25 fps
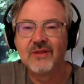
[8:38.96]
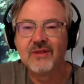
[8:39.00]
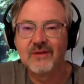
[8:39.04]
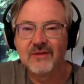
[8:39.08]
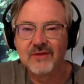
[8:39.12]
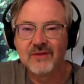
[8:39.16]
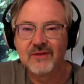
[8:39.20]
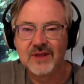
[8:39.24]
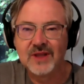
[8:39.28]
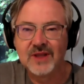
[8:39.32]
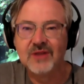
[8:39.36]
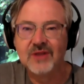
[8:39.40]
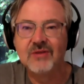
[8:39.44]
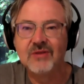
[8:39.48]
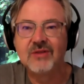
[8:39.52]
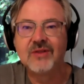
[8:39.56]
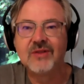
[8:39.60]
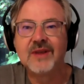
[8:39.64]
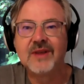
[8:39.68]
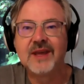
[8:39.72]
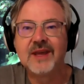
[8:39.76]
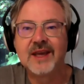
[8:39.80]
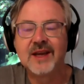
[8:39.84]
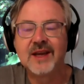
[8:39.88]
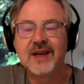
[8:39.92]
the youth
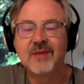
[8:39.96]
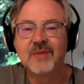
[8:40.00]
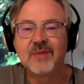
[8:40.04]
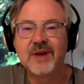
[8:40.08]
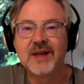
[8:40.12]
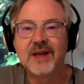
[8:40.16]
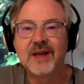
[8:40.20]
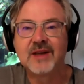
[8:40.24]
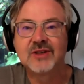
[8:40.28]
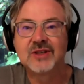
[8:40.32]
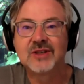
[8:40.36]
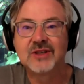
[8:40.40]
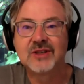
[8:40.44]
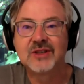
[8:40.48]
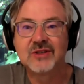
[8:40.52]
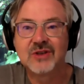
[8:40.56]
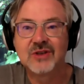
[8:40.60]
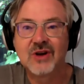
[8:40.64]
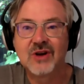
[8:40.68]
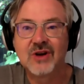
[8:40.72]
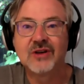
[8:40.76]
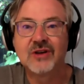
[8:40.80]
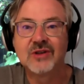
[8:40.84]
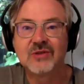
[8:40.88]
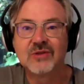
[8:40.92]
to get up and actually
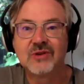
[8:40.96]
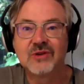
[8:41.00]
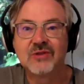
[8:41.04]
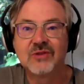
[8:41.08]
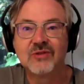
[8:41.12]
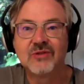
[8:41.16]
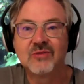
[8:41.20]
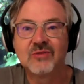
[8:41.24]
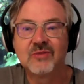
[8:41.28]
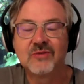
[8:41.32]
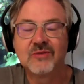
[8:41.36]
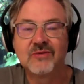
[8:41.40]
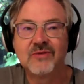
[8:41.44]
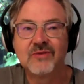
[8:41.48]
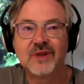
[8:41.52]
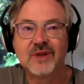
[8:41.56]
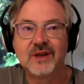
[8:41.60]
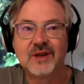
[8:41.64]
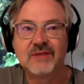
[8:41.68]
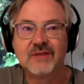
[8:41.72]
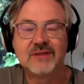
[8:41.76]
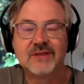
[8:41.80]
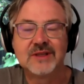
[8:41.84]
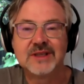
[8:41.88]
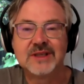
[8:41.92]
talk to a group of
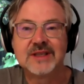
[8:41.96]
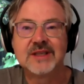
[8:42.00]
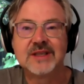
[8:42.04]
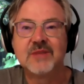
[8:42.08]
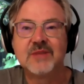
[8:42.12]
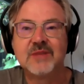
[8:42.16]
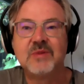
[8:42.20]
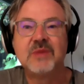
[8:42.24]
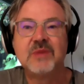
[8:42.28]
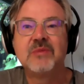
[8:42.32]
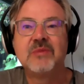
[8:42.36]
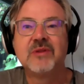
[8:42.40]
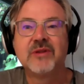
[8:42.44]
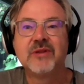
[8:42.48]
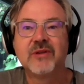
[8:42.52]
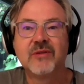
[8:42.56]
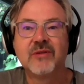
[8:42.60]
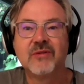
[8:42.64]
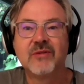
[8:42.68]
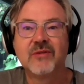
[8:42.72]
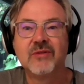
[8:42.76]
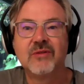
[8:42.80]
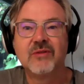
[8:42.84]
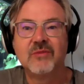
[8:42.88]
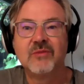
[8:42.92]
like 60 people in a
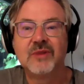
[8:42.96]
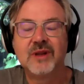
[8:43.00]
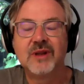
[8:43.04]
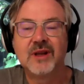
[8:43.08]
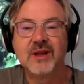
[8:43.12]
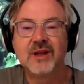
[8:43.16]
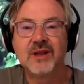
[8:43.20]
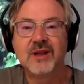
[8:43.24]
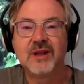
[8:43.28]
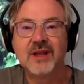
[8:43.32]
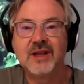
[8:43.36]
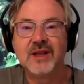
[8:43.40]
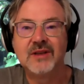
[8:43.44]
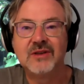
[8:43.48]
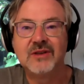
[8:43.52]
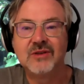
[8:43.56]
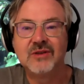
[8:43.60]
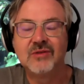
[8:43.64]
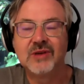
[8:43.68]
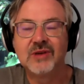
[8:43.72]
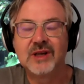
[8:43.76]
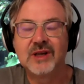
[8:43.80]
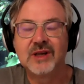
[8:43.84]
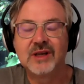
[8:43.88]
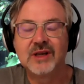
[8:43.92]
room, and they
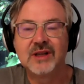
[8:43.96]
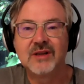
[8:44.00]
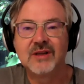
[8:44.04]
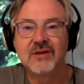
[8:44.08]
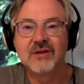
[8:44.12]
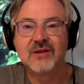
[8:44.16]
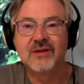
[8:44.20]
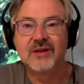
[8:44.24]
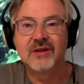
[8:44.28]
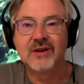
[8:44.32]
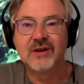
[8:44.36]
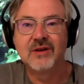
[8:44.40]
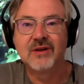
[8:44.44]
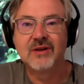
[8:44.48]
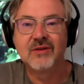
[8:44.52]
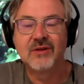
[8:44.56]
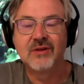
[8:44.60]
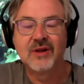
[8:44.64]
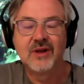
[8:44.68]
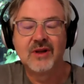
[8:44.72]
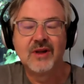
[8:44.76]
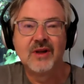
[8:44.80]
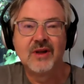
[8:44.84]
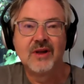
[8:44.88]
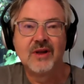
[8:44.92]
do it. There'll
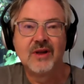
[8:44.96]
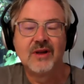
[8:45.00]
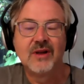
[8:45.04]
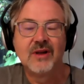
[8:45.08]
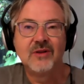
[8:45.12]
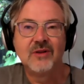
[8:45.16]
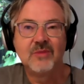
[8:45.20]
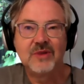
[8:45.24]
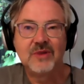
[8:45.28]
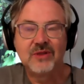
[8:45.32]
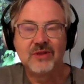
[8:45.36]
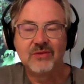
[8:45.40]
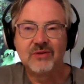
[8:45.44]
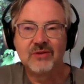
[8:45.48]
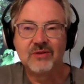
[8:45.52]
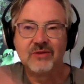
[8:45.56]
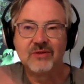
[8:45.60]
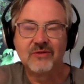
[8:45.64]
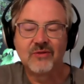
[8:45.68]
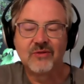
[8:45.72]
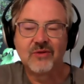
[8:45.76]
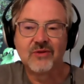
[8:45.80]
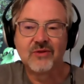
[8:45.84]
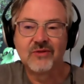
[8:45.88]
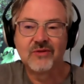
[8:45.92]
be 3 or
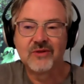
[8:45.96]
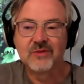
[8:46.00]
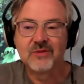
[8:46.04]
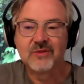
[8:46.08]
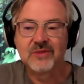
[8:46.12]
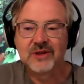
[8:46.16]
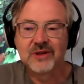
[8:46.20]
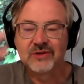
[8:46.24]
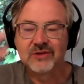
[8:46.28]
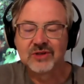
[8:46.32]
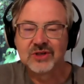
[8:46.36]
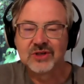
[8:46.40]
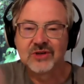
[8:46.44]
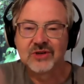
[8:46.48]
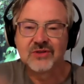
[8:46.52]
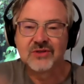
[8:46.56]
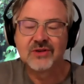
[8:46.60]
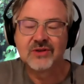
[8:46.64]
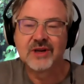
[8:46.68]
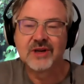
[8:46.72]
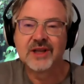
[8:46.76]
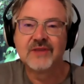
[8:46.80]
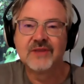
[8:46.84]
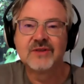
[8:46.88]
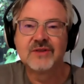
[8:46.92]
4 of them, and they'll share
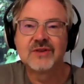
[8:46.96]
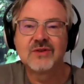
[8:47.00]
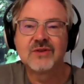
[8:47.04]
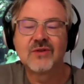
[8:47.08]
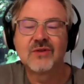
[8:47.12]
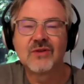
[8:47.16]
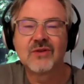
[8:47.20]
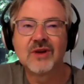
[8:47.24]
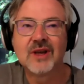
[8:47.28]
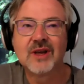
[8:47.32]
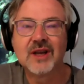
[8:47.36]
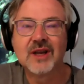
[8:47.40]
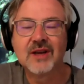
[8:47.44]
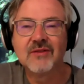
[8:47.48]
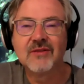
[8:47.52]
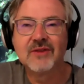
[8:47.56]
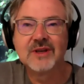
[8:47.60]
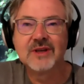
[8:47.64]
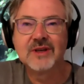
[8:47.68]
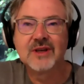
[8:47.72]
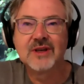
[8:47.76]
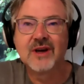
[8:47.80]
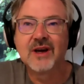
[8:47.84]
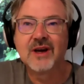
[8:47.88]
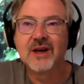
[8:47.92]
their life story, and
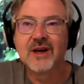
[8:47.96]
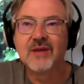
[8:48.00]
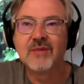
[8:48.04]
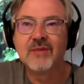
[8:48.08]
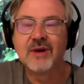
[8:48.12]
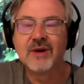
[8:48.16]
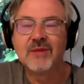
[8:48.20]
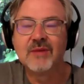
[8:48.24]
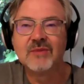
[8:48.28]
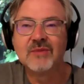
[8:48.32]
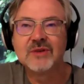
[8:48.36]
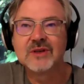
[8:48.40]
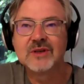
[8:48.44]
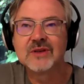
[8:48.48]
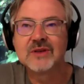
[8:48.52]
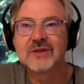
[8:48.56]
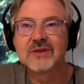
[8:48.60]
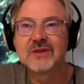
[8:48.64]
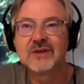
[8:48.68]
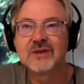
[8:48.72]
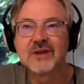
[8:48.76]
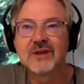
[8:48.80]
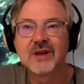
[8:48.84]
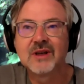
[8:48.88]
every time I'm just